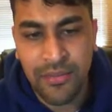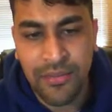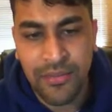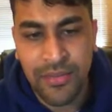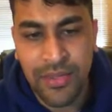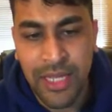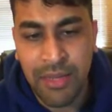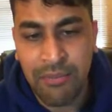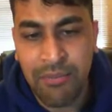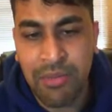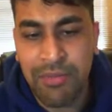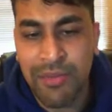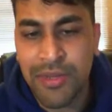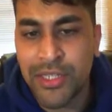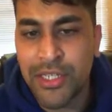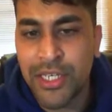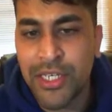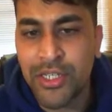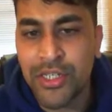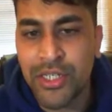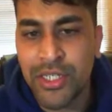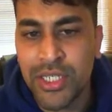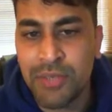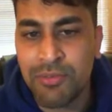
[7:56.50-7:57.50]

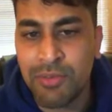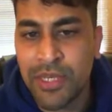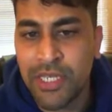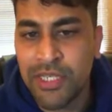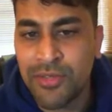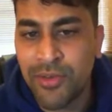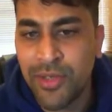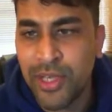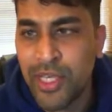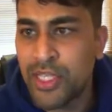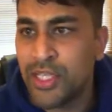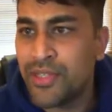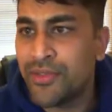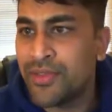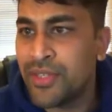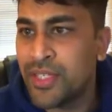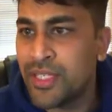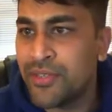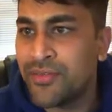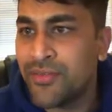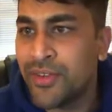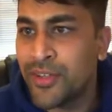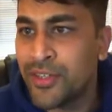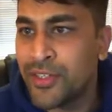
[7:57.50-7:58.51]
implementation space for each of these
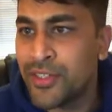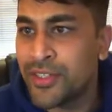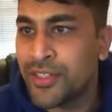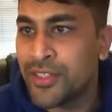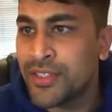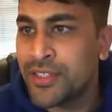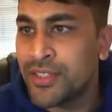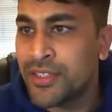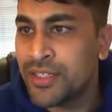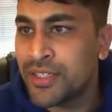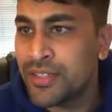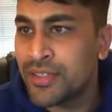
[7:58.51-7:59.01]
functions.